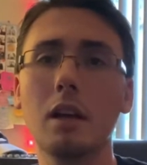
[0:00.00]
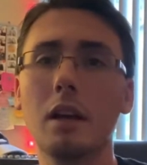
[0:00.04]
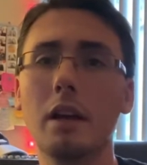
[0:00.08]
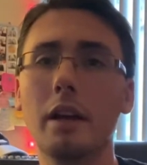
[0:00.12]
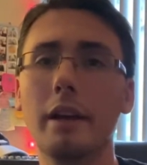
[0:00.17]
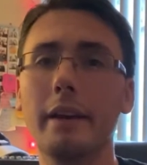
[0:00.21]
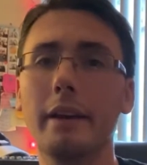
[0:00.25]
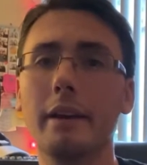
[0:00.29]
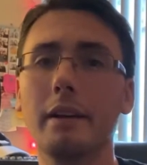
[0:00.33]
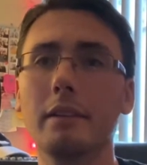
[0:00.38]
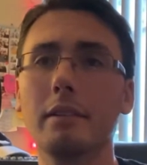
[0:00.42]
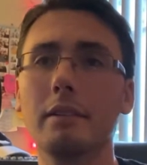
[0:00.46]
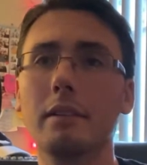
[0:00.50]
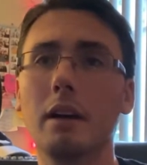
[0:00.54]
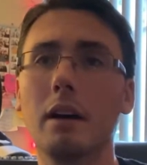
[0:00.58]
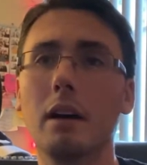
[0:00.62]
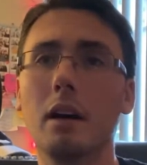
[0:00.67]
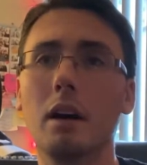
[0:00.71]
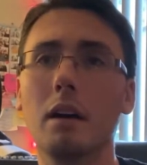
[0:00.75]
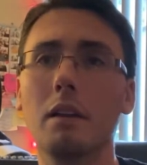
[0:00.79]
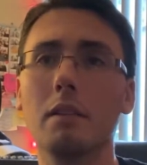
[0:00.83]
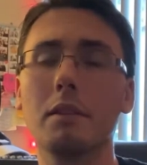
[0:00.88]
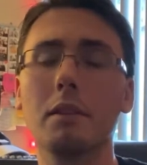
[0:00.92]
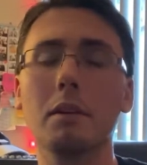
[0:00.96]
And
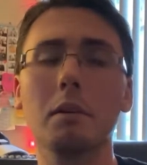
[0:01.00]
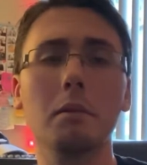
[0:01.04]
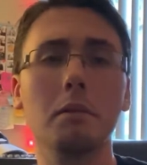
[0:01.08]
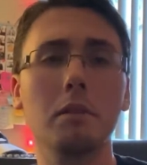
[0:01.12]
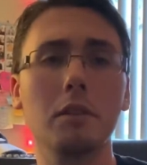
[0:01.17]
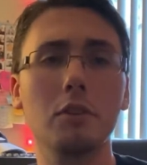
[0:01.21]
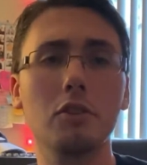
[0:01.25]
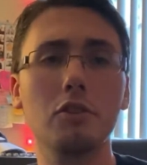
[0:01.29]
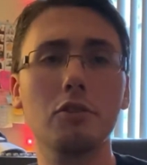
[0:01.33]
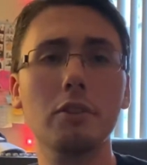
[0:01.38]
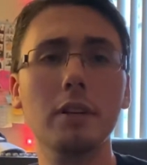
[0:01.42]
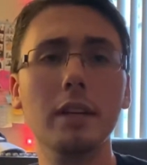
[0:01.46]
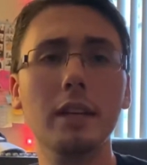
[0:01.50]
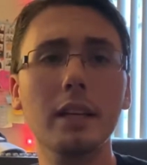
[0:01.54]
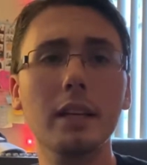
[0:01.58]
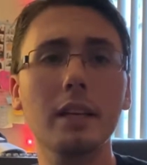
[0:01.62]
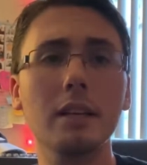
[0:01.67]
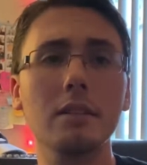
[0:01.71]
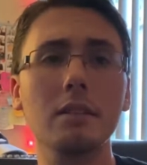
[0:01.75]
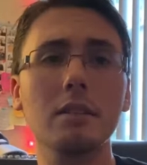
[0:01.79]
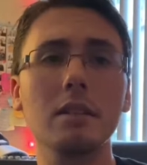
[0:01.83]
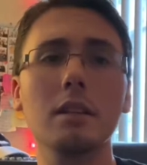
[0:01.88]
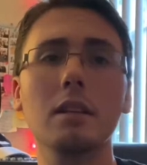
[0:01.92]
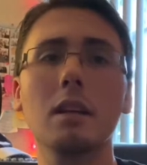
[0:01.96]
the trick is
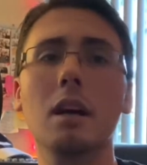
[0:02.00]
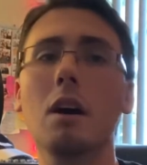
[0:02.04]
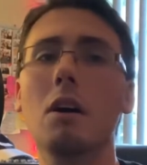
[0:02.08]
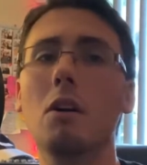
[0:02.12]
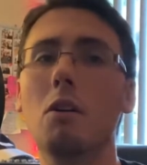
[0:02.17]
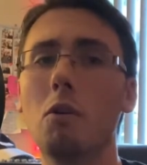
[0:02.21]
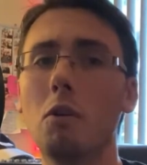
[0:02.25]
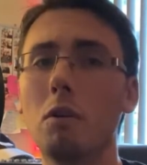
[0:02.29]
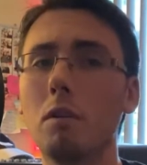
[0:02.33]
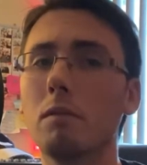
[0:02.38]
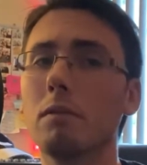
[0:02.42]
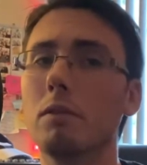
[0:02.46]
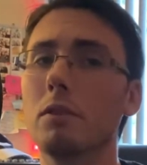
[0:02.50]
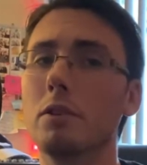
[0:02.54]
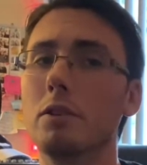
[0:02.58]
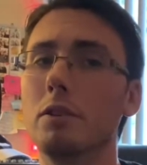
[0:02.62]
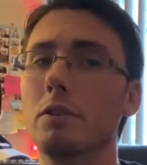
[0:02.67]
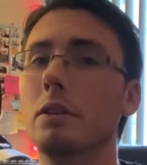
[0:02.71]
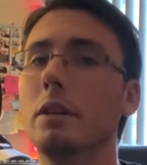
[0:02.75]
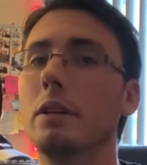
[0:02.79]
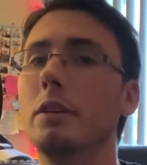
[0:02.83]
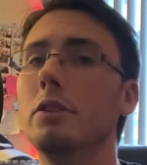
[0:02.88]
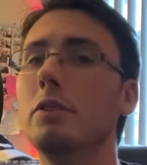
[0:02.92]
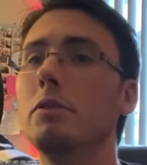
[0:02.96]
to not overdo
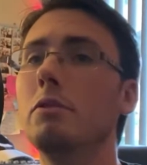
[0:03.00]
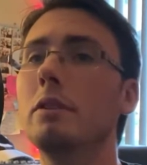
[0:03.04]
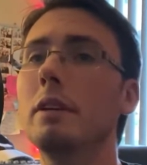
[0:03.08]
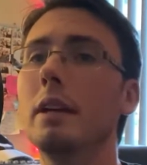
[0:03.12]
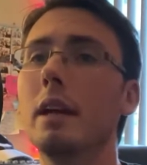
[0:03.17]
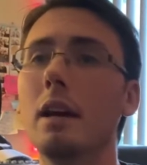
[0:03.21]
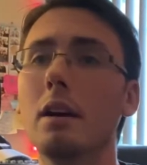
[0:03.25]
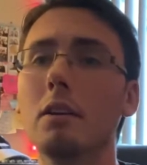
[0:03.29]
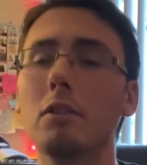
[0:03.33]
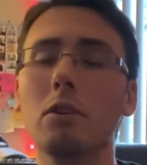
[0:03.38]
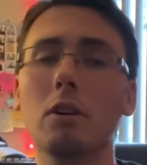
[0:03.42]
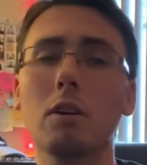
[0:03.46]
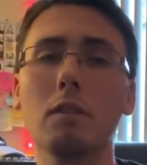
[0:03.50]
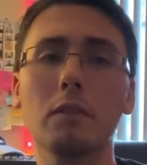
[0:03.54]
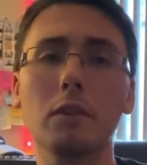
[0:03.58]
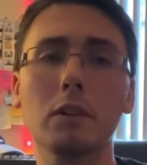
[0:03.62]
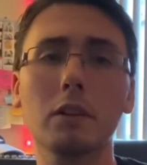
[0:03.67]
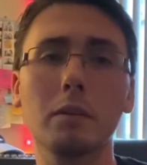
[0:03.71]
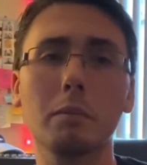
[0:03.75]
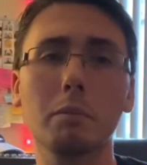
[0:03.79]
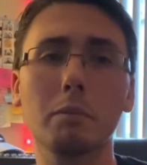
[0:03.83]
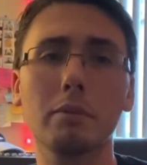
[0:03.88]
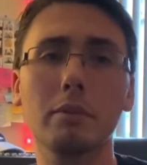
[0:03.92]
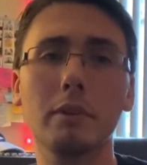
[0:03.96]
it. You can
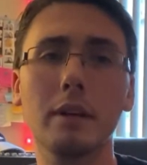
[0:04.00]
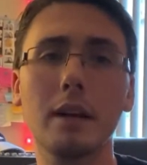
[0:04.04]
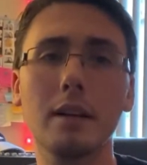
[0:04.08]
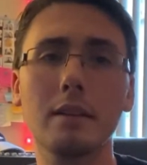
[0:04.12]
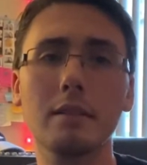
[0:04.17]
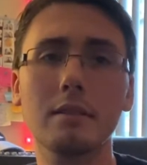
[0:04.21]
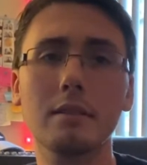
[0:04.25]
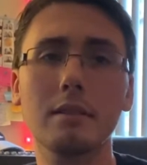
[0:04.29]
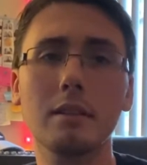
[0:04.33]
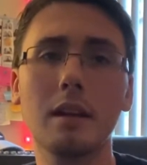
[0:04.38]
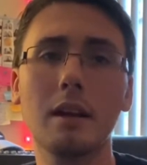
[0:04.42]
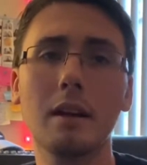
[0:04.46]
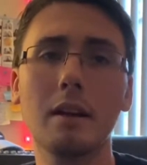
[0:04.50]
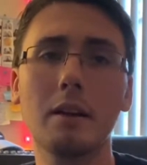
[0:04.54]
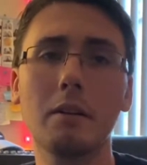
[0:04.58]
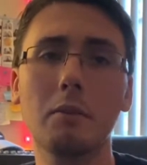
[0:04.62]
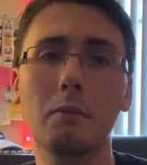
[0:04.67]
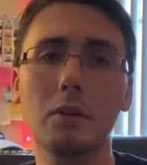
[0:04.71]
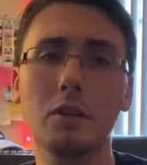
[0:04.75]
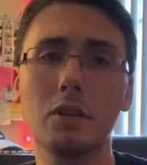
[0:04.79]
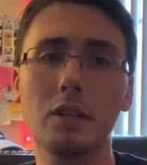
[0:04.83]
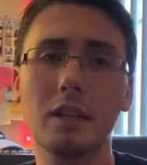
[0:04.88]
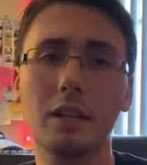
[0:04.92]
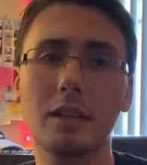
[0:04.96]
overcompress,
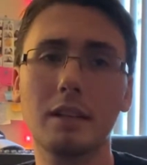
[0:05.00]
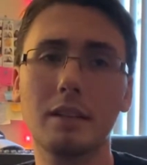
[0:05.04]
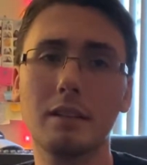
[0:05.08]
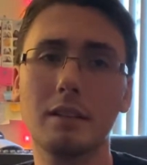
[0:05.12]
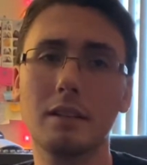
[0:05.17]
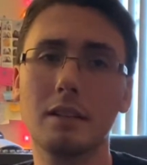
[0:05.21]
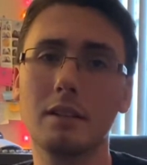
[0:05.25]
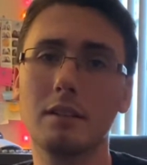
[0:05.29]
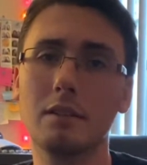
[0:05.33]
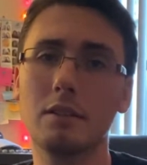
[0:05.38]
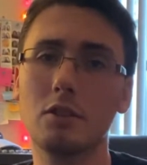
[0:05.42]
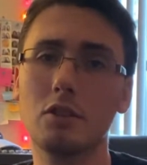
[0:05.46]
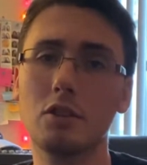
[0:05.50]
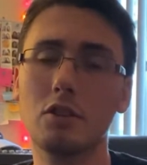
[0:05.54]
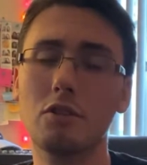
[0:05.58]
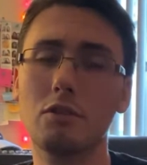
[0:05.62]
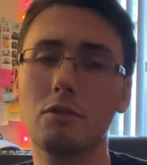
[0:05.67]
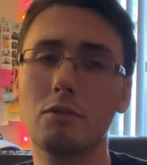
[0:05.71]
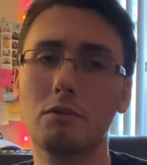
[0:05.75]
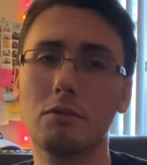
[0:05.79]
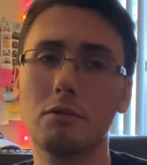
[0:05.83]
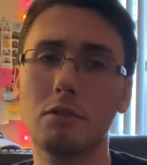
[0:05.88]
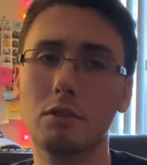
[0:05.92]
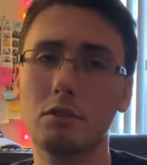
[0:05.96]
which can then
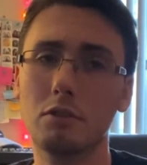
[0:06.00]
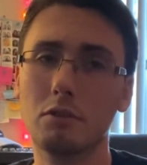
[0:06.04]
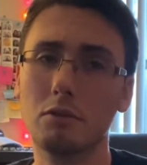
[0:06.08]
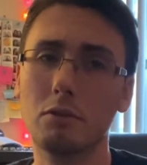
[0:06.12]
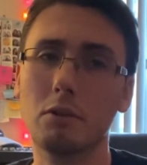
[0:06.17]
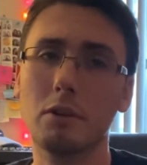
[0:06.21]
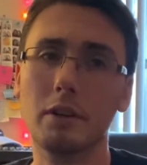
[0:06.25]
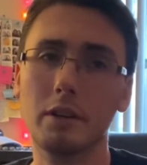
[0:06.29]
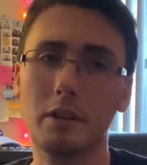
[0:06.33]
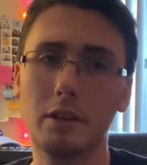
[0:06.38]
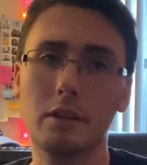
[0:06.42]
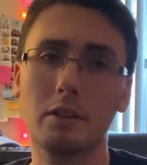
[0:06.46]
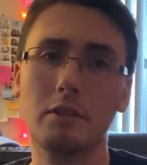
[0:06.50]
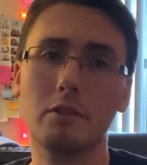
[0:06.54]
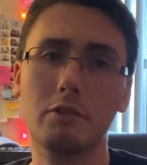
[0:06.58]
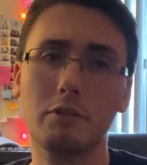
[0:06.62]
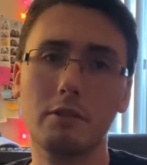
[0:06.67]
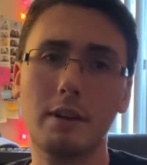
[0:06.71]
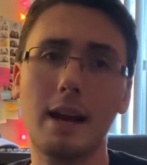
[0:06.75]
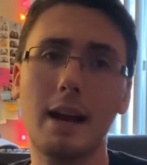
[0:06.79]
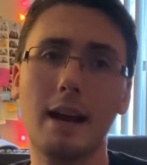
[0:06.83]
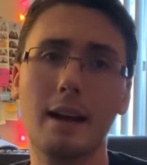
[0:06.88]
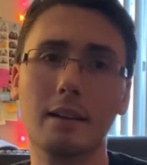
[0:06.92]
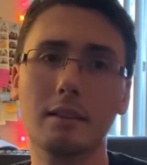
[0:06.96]
distort your
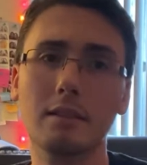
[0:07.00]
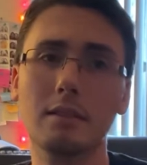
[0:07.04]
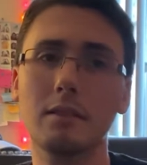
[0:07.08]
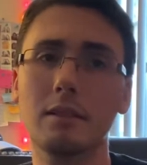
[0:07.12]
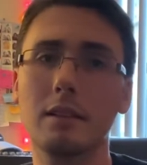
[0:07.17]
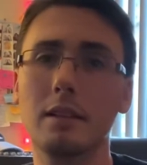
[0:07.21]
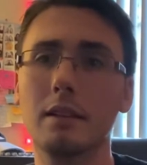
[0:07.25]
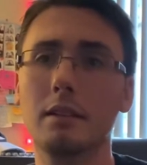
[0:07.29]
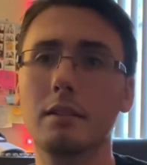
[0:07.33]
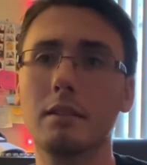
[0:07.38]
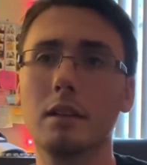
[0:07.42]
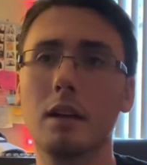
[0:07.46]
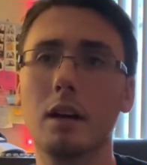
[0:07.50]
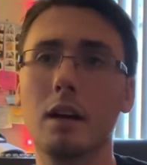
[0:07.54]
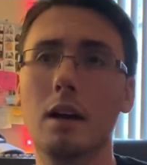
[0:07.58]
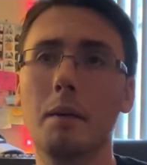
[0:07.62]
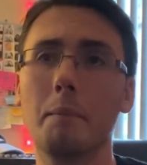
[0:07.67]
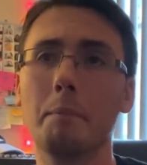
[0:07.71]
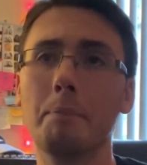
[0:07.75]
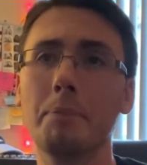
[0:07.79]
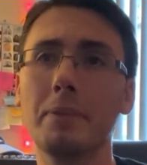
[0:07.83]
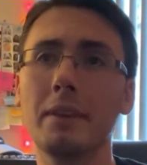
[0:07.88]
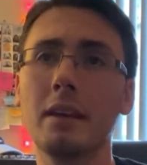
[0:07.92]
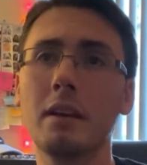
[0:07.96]
tracks, and
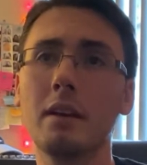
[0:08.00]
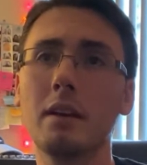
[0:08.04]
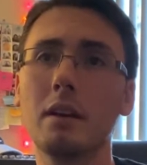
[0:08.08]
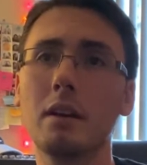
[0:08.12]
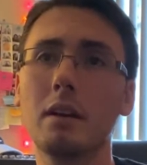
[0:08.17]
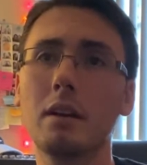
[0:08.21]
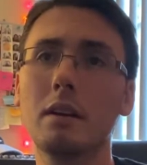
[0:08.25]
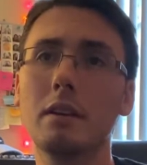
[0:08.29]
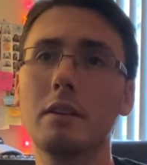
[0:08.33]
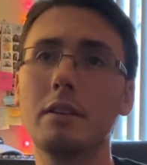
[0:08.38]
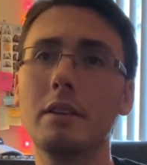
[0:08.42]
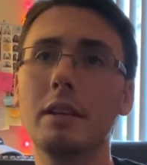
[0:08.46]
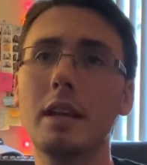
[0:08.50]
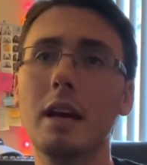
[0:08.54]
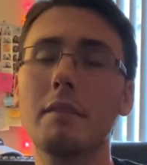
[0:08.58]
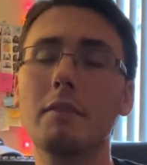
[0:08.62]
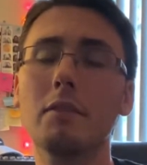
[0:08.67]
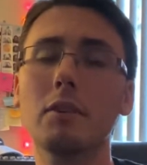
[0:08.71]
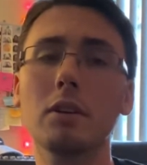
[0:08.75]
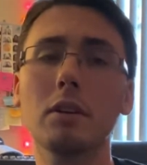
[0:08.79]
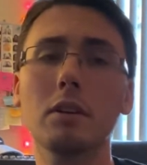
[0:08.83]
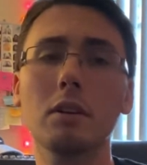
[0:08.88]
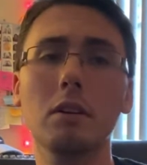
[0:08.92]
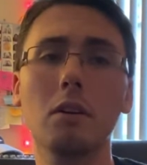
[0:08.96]

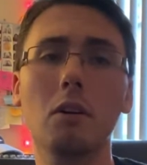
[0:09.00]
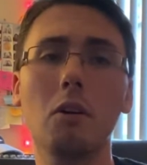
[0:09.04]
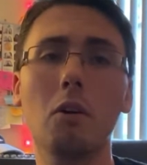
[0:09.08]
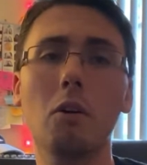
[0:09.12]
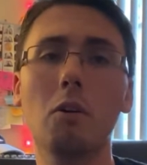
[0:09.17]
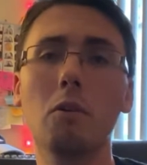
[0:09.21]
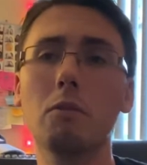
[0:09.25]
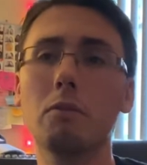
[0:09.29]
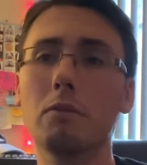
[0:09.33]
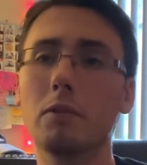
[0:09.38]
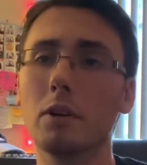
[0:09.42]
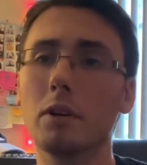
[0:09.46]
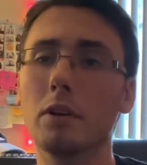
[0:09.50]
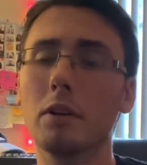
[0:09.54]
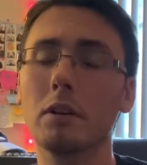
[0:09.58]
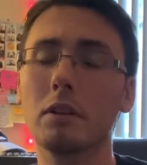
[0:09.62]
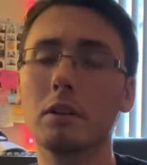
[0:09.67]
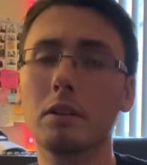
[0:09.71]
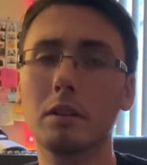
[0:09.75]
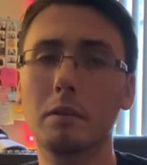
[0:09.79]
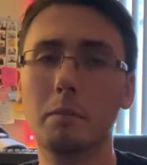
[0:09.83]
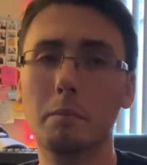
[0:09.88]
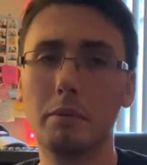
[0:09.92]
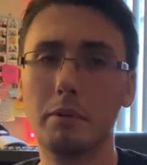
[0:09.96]
never
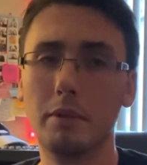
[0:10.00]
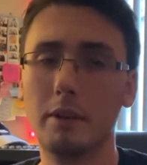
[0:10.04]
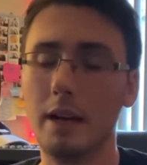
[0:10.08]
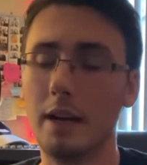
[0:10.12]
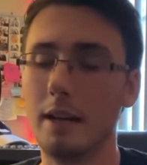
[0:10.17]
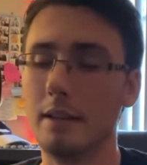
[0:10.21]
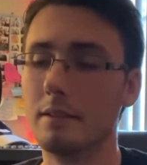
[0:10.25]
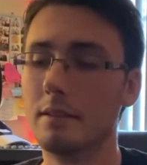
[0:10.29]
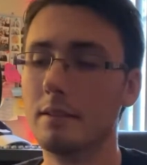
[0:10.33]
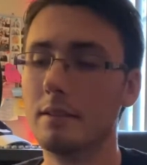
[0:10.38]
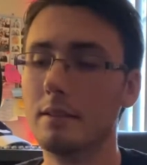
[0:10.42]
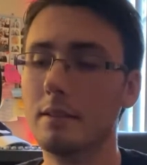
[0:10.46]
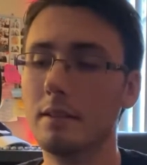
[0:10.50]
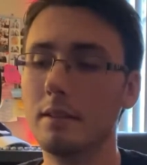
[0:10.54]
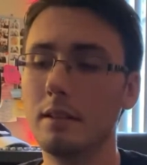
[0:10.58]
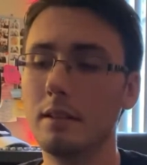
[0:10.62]
overcompress.